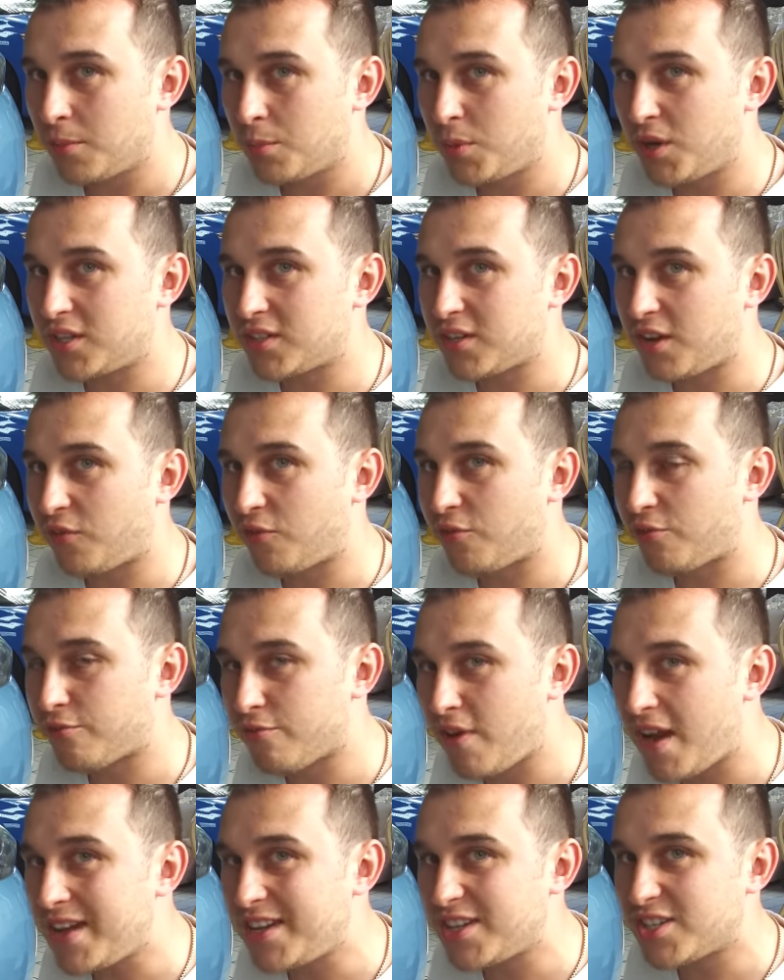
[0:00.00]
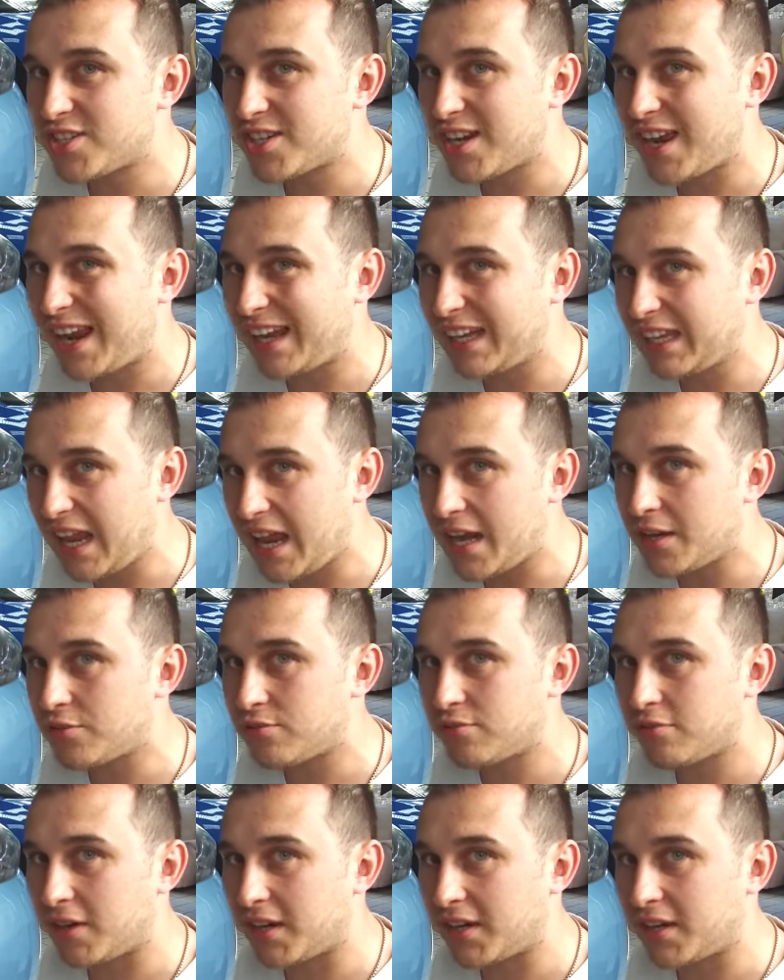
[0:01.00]
but it's a French
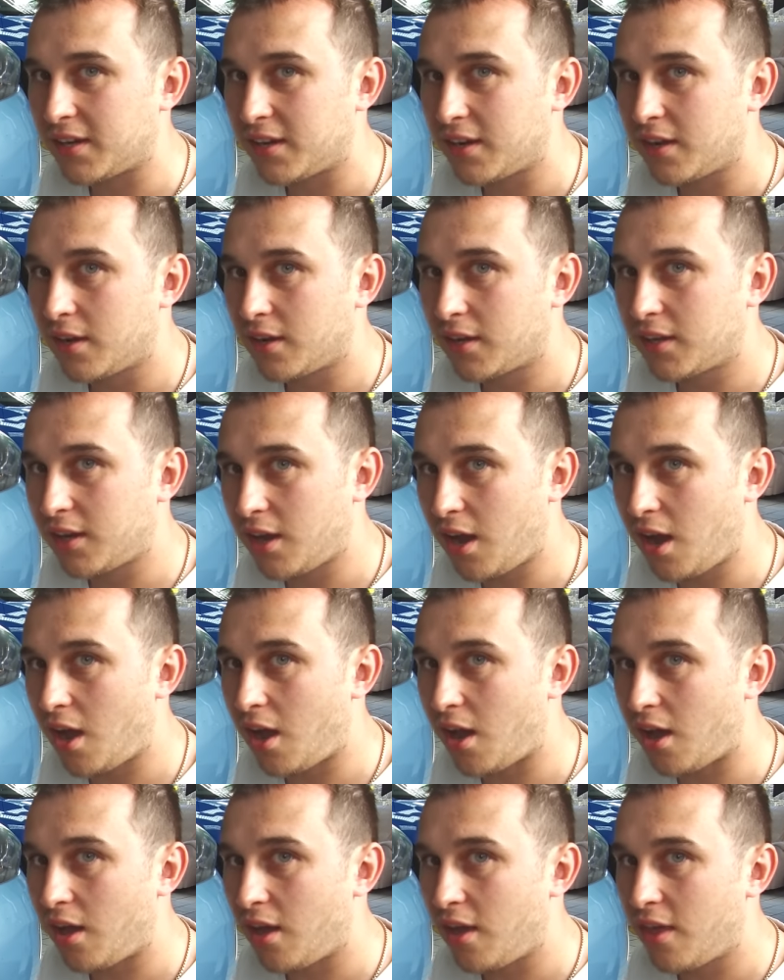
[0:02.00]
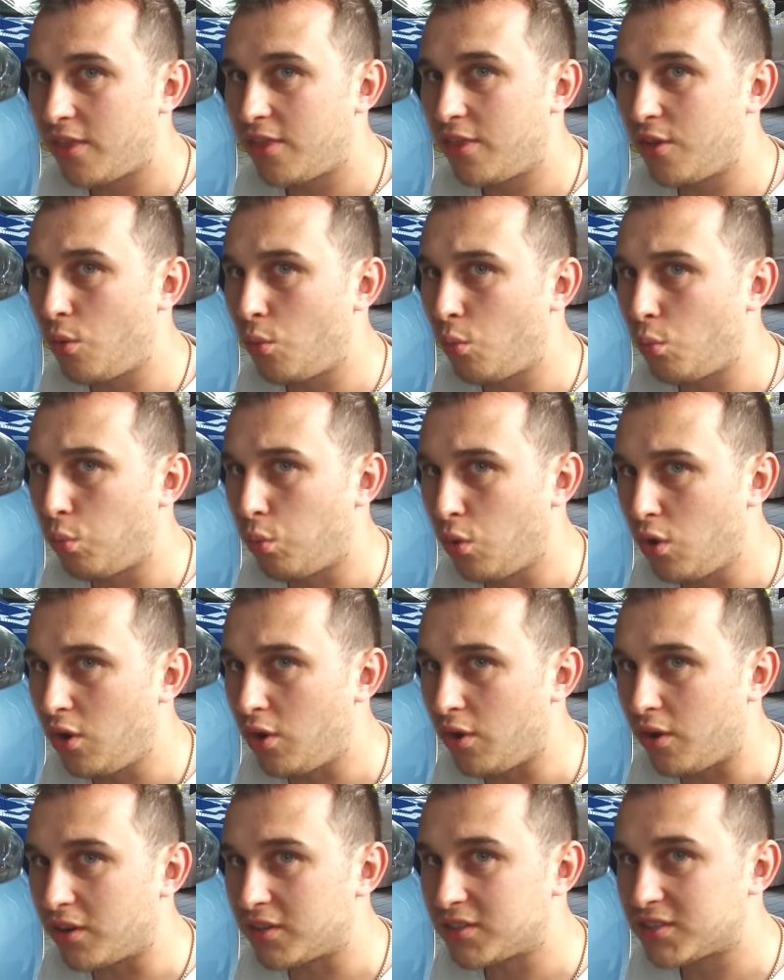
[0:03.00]
electric car that
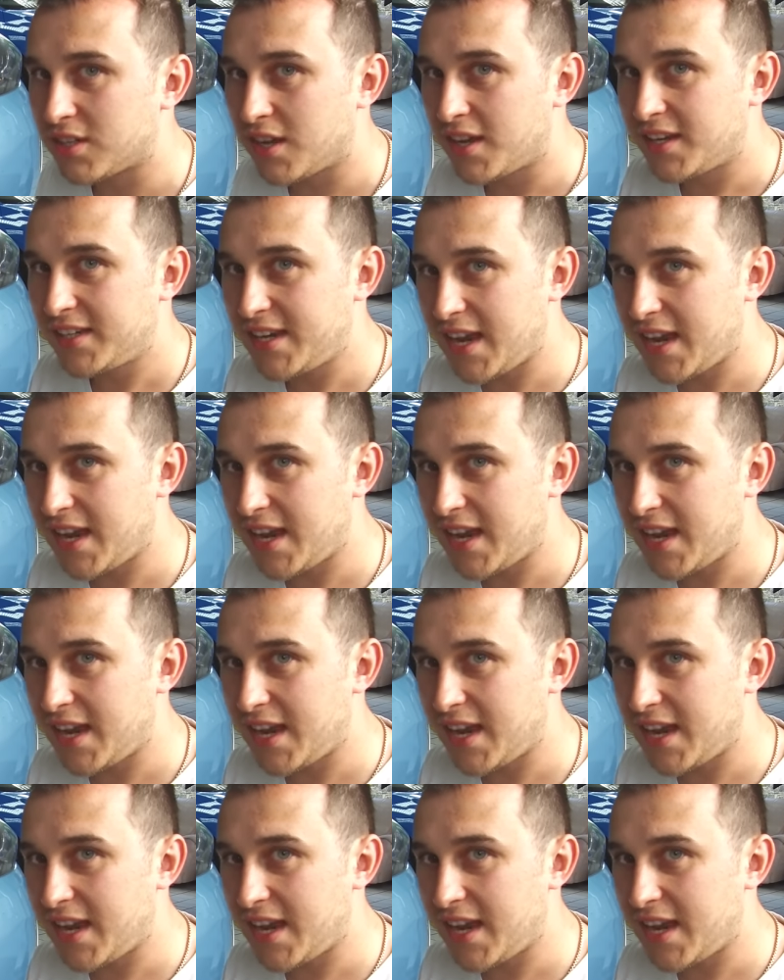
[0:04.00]
works.